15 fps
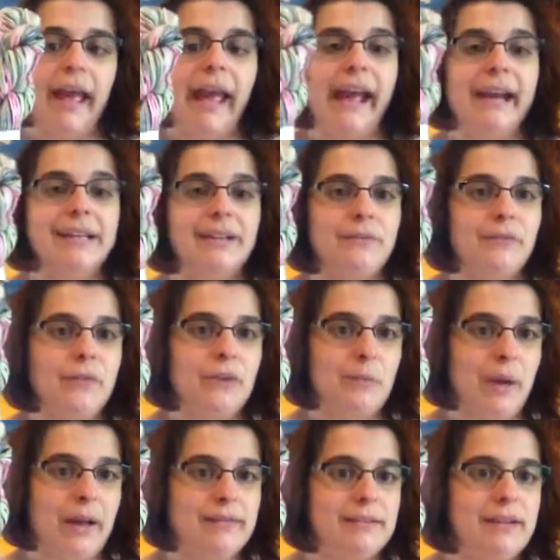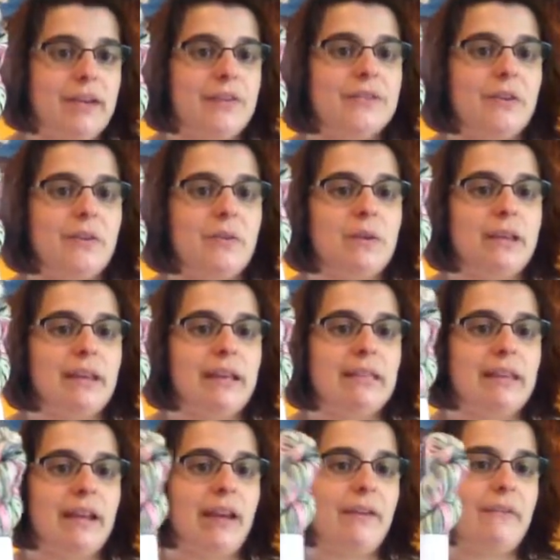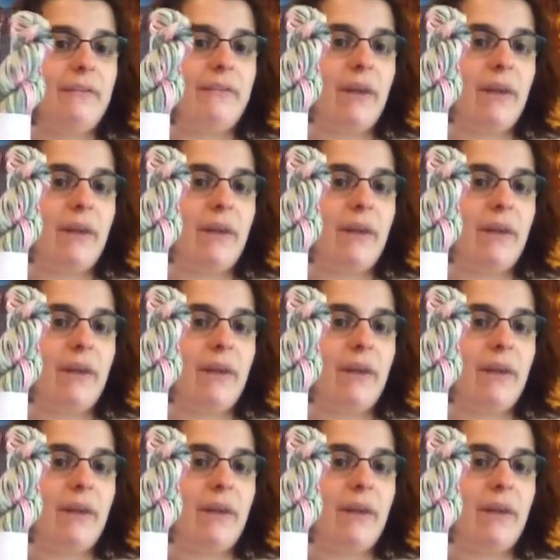and a full one. So you can either get